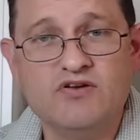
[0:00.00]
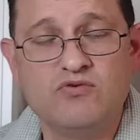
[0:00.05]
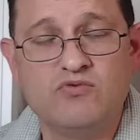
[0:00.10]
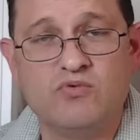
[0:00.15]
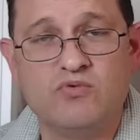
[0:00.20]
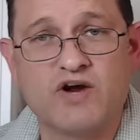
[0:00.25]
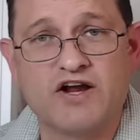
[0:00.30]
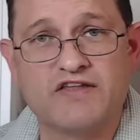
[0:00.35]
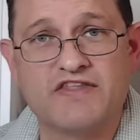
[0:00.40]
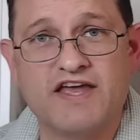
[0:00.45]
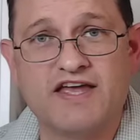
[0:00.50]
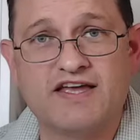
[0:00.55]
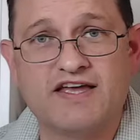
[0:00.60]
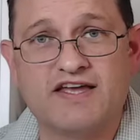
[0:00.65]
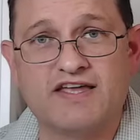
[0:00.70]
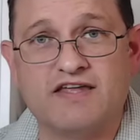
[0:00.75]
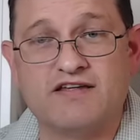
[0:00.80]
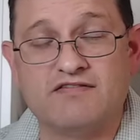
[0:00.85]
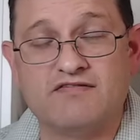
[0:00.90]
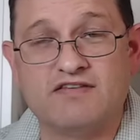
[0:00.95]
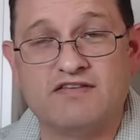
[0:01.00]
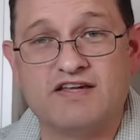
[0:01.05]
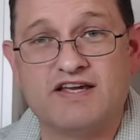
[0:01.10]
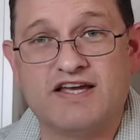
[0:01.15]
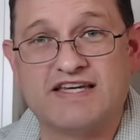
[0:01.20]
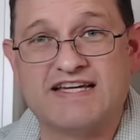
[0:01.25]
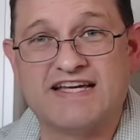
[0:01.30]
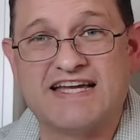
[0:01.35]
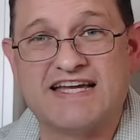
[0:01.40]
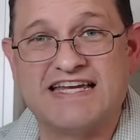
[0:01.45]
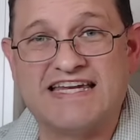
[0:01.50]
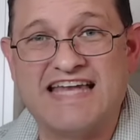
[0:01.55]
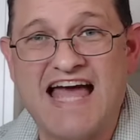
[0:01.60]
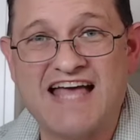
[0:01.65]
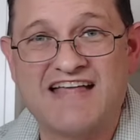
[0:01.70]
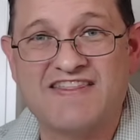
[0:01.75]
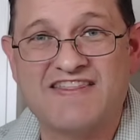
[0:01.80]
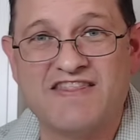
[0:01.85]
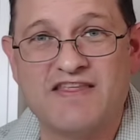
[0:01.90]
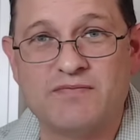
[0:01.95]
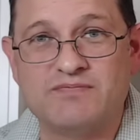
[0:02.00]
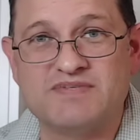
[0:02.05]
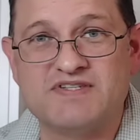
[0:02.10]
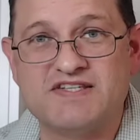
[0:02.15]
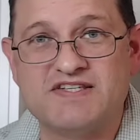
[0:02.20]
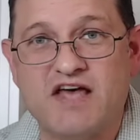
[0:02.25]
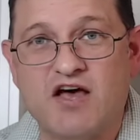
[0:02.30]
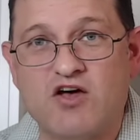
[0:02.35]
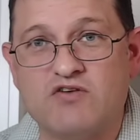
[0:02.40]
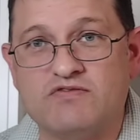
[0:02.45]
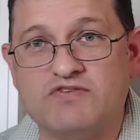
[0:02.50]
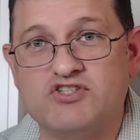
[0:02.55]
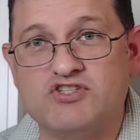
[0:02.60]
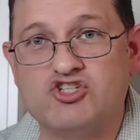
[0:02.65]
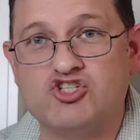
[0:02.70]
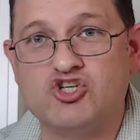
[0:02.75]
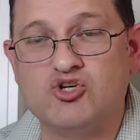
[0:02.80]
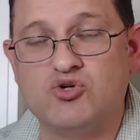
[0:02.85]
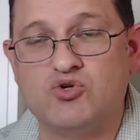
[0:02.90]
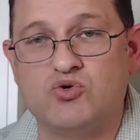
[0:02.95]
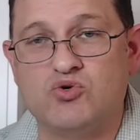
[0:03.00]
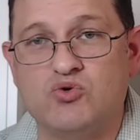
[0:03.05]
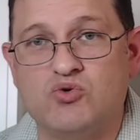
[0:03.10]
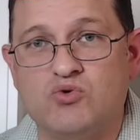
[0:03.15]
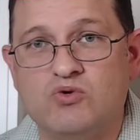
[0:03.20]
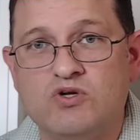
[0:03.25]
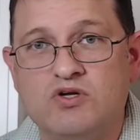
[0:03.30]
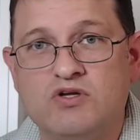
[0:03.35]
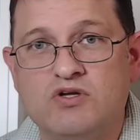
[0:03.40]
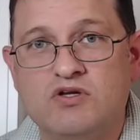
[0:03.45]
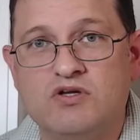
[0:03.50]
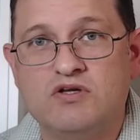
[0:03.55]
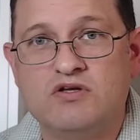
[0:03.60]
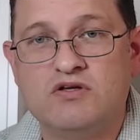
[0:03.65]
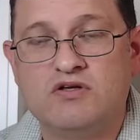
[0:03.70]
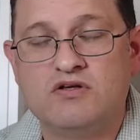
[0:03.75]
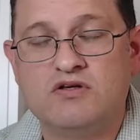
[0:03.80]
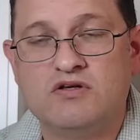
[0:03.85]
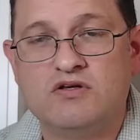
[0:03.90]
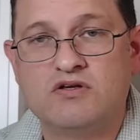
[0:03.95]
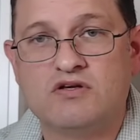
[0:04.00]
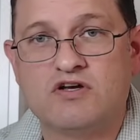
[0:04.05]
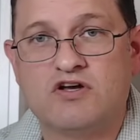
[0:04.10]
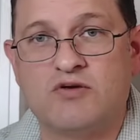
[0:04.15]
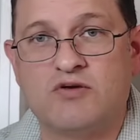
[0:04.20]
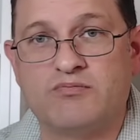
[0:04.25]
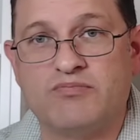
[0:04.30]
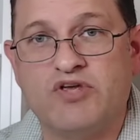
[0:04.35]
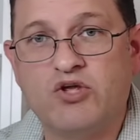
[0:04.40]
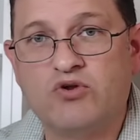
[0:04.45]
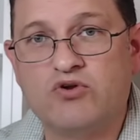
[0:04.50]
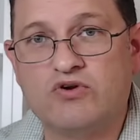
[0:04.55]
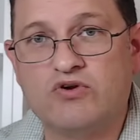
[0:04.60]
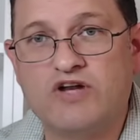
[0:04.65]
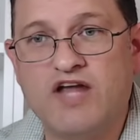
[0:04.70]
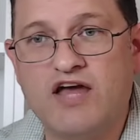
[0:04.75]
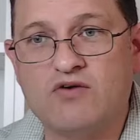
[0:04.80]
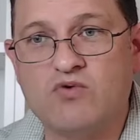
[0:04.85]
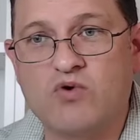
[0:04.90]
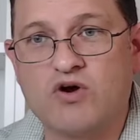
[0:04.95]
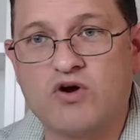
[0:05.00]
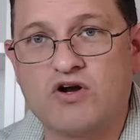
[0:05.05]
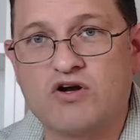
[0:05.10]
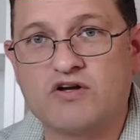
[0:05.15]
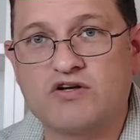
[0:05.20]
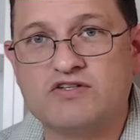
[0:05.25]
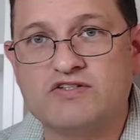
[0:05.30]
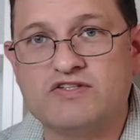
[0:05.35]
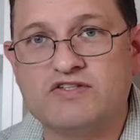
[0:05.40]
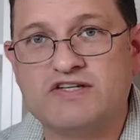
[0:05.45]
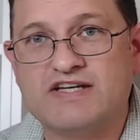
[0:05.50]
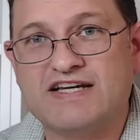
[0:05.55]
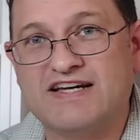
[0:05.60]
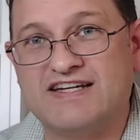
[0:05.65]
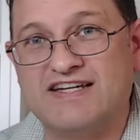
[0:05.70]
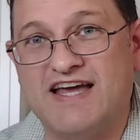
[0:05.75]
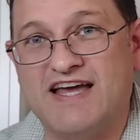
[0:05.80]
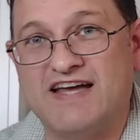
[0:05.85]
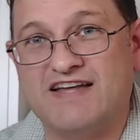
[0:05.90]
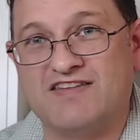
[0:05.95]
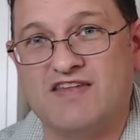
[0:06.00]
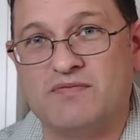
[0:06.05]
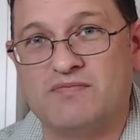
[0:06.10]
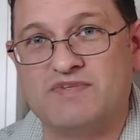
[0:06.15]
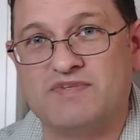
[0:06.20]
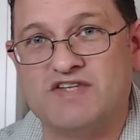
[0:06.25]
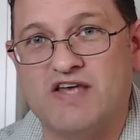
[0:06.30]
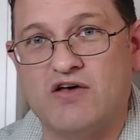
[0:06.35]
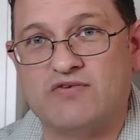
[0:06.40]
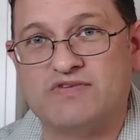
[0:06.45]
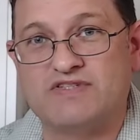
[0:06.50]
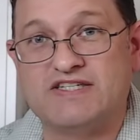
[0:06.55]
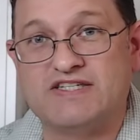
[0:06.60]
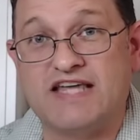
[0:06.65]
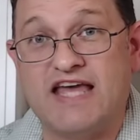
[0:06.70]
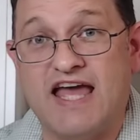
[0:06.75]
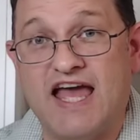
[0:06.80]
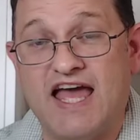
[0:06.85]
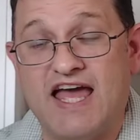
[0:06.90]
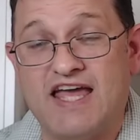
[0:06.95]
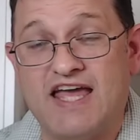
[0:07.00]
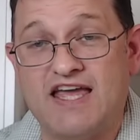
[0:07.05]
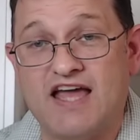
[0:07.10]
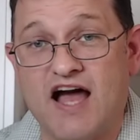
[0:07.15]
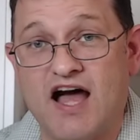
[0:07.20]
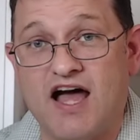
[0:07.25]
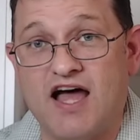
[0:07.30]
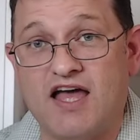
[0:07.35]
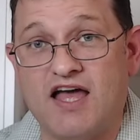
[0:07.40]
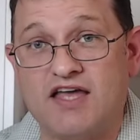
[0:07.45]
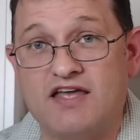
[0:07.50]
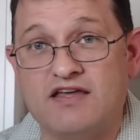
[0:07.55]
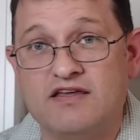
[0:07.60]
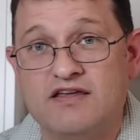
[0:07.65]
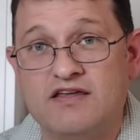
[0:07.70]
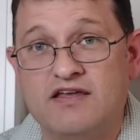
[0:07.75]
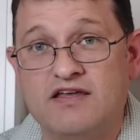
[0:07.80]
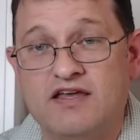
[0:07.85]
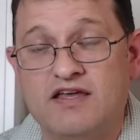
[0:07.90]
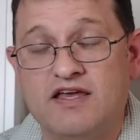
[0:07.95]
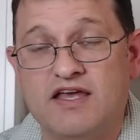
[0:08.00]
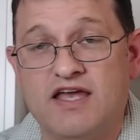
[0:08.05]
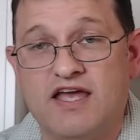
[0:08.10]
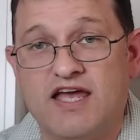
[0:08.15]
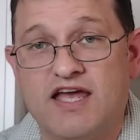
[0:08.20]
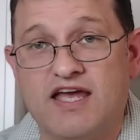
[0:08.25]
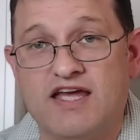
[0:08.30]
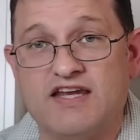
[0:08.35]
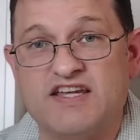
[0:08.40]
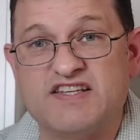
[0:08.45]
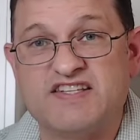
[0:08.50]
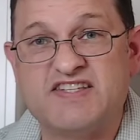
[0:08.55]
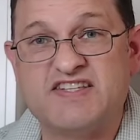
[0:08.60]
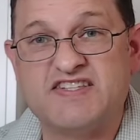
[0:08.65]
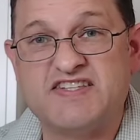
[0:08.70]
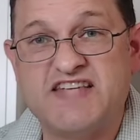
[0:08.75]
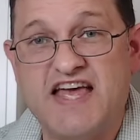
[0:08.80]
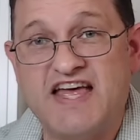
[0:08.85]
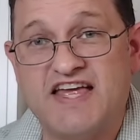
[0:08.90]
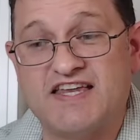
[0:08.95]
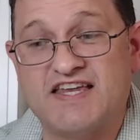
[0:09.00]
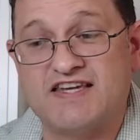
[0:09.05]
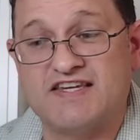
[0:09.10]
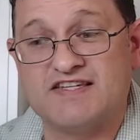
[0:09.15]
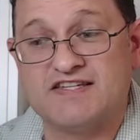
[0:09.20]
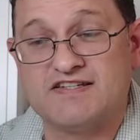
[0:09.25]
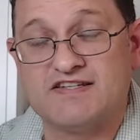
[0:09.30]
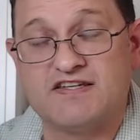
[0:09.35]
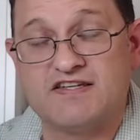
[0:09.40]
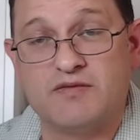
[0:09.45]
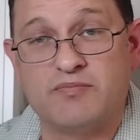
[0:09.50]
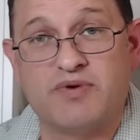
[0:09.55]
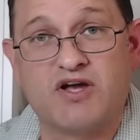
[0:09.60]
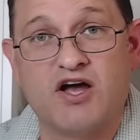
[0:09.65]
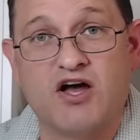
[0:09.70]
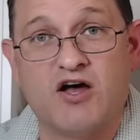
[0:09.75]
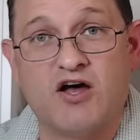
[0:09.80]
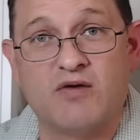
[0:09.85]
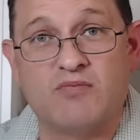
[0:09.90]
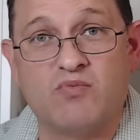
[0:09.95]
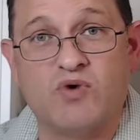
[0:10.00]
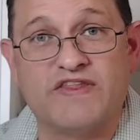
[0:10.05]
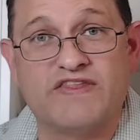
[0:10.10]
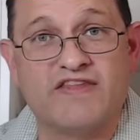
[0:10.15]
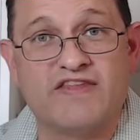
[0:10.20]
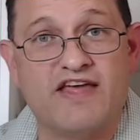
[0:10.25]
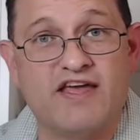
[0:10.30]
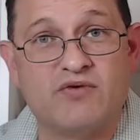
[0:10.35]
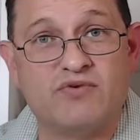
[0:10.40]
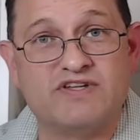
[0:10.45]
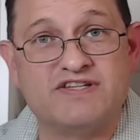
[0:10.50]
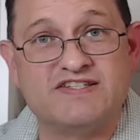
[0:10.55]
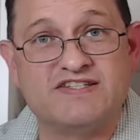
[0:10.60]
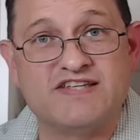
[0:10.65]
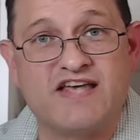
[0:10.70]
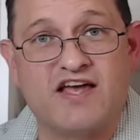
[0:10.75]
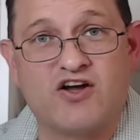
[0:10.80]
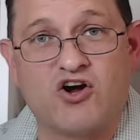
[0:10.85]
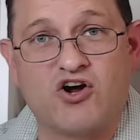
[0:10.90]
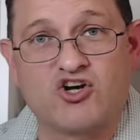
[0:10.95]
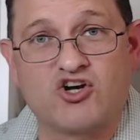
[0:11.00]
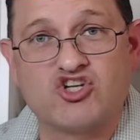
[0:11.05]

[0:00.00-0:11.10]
where they can connect themselves to computer networks, connect themselves to AI, and ascend to become what they would say are